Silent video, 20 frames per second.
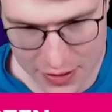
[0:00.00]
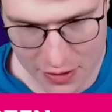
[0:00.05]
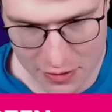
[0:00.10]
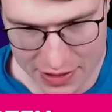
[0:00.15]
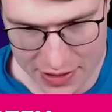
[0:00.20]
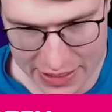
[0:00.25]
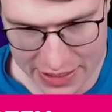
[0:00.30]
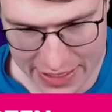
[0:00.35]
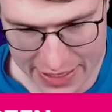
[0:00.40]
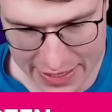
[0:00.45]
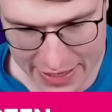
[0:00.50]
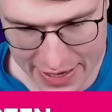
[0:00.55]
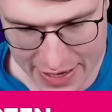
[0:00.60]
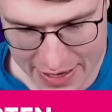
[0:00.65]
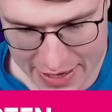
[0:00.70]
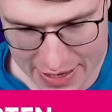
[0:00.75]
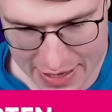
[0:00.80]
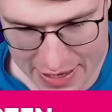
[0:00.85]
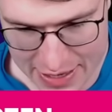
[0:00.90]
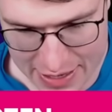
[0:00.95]
okay.
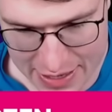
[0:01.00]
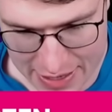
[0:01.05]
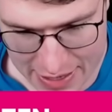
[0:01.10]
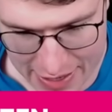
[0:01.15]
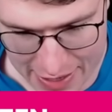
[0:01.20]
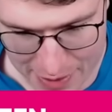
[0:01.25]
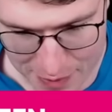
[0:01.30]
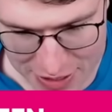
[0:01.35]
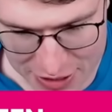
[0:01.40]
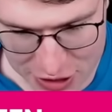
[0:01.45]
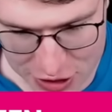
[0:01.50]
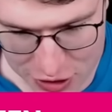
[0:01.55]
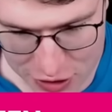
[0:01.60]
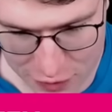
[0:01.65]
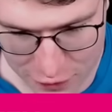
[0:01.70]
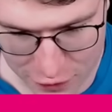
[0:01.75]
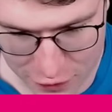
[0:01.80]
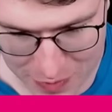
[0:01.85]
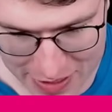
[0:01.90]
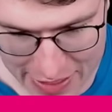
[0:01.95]
I might just go
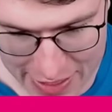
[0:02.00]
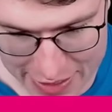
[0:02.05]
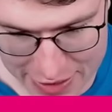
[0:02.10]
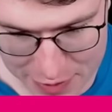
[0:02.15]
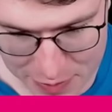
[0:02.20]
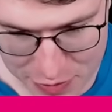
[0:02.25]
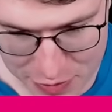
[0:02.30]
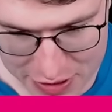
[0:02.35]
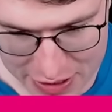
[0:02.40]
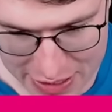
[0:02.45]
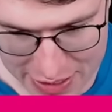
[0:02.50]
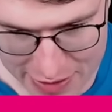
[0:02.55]
for my Ice Bird here at